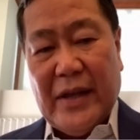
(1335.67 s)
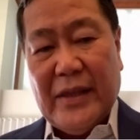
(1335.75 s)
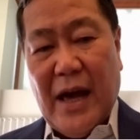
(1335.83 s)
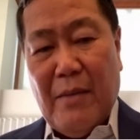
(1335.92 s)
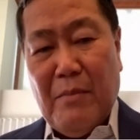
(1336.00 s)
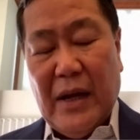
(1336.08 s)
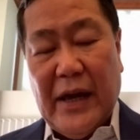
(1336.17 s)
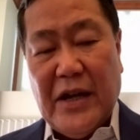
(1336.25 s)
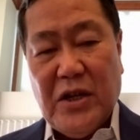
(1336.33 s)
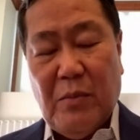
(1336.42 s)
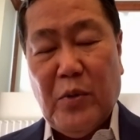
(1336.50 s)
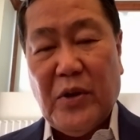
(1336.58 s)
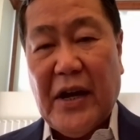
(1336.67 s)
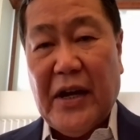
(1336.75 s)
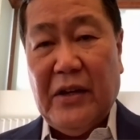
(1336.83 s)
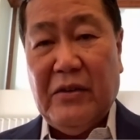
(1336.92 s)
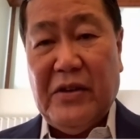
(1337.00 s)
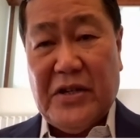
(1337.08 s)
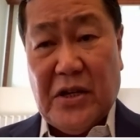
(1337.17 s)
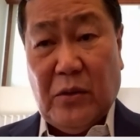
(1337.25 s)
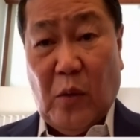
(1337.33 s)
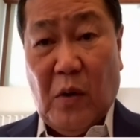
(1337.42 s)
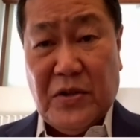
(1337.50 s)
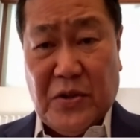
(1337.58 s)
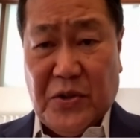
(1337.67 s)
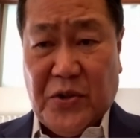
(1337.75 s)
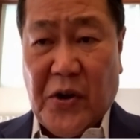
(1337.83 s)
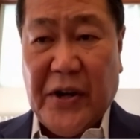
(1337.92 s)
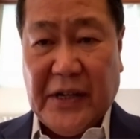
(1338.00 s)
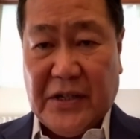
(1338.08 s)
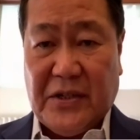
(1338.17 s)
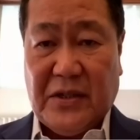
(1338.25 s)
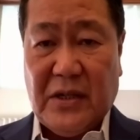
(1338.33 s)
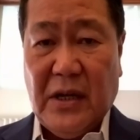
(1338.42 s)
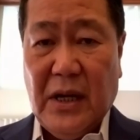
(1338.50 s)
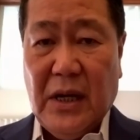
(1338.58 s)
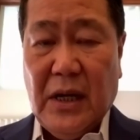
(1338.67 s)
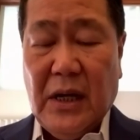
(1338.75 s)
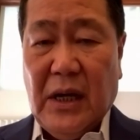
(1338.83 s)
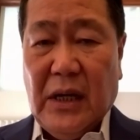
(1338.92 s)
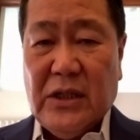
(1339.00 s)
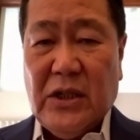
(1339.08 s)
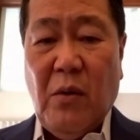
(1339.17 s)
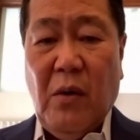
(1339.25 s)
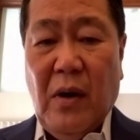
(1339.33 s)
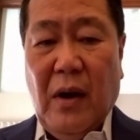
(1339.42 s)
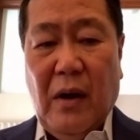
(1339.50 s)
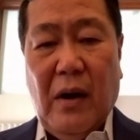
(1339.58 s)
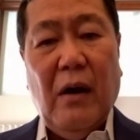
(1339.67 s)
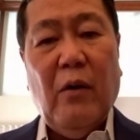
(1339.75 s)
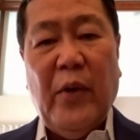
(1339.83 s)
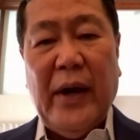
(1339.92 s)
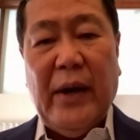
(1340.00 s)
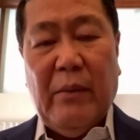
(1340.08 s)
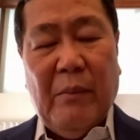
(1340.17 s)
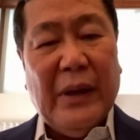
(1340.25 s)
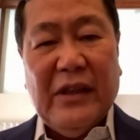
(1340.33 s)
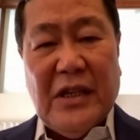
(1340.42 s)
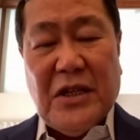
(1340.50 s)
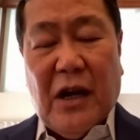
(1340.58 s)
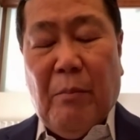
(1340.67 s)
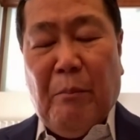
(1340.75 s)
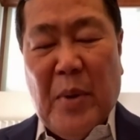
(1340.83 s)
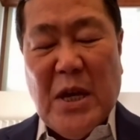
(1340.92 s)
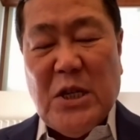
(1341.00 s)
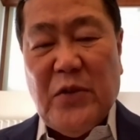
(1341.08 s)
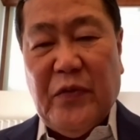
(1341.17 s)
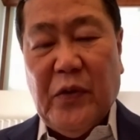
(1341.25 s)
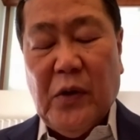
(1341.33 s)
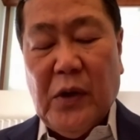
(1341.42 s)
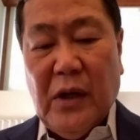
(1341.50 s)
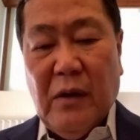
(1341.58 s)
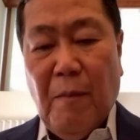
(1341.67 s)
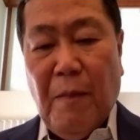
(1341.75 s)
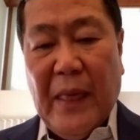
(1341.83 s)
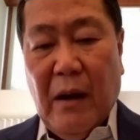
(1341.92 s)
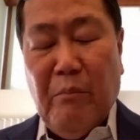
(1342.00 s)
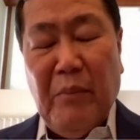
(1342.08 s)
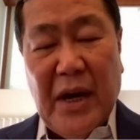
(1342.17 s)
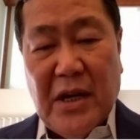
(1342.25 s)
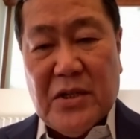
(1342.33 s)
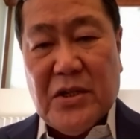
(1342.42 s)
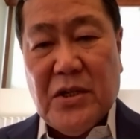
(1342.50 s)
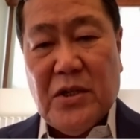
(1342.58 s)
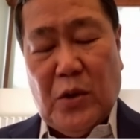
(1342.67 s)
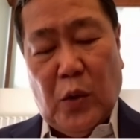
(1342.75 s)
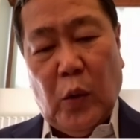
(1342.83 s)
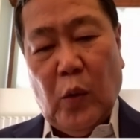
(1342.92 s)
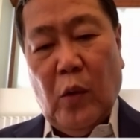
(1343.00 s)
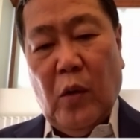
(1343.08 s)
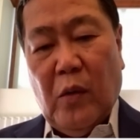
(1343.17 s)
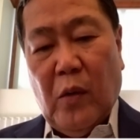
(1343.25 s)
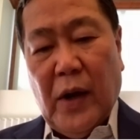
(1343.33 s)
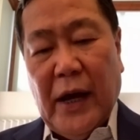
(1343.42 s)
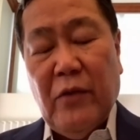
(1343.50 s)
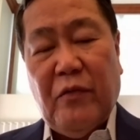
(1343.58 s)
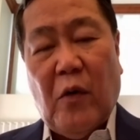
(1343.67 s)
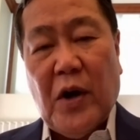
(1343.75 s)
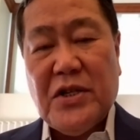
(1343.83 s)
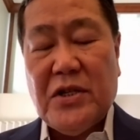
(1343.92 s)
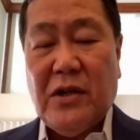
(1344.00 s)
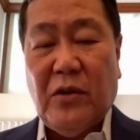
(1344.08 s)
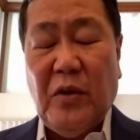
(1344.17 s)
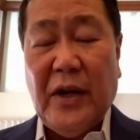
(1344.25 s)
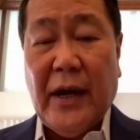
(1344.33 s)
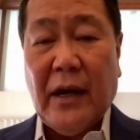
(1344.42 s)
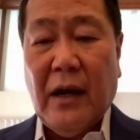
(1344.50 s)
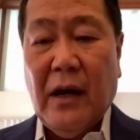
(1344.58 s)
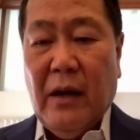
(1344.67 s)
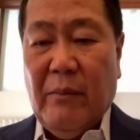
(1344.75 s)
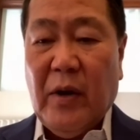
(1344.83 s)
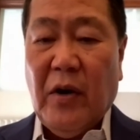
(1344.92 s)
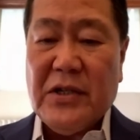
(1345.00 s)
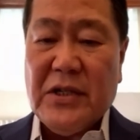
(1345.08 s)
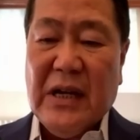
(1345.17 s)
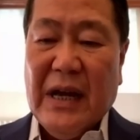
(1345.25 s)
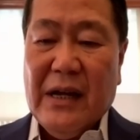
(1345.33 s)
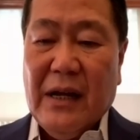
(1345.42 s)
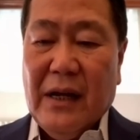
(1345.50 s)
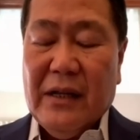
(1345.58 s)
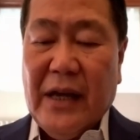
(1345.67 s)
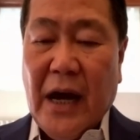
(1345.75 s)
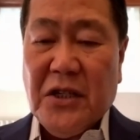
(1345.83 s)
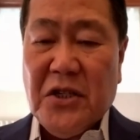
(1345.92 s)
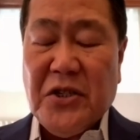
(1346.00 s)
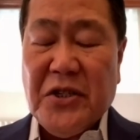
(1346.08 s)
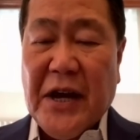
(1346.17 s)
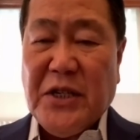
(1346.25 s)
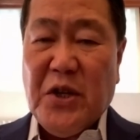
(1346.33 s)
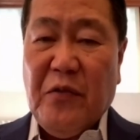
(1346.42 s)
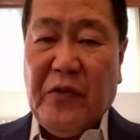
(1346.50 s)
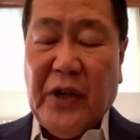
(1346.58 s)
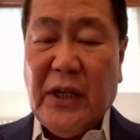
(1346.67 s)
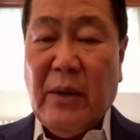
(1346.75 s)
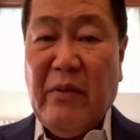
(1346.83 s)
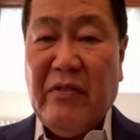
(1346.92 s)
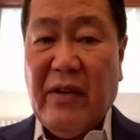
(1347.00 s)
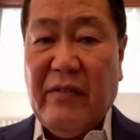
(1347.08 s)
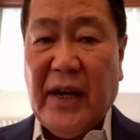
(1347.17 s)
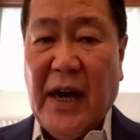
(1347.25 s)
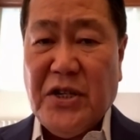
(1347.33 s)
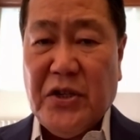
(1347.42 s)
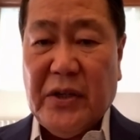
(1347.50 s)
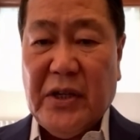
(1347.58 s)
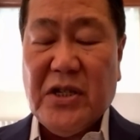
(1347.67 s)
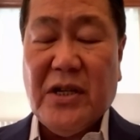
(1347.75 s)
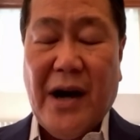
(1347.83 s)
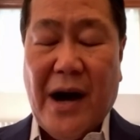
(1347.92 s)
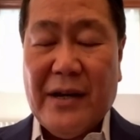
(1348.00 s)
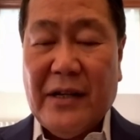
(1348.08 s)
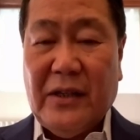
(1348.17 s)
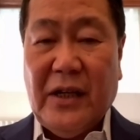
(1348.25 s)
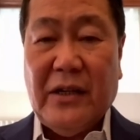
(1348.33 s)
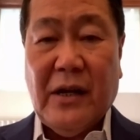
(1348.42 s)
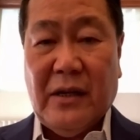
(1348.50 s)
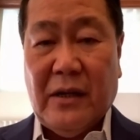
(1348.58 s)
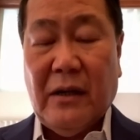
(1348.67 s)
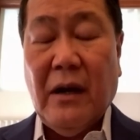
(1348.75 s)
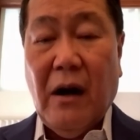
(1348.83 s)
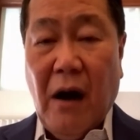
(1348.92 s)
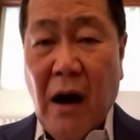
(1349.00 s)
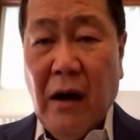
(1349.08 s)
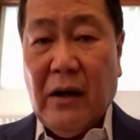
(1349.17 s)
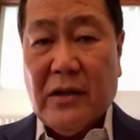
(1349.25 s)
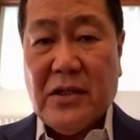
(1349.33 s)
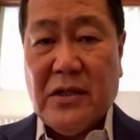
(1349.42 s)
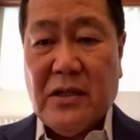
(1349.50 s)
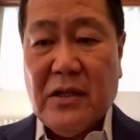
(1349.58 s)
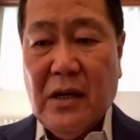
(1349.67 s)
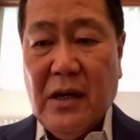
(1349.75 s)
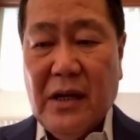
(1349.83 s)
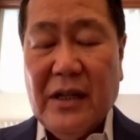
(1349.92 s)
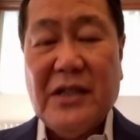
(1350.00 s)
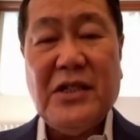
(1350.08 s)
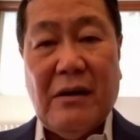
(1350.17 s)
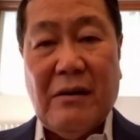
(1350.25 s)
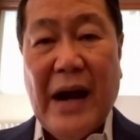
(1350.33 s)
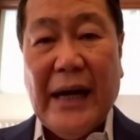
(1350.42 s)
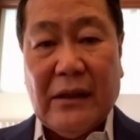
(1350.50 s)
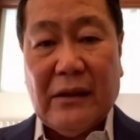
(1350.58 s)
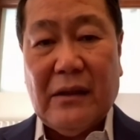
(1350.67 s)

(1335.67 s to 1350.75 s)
Vietnam, Malaysia, Brunei, Indonesia, to also join us. So but these are peaceful means to enforce the ruling because the exercise of freedom of navigation is guaranteed under UNCLOS. That's a right.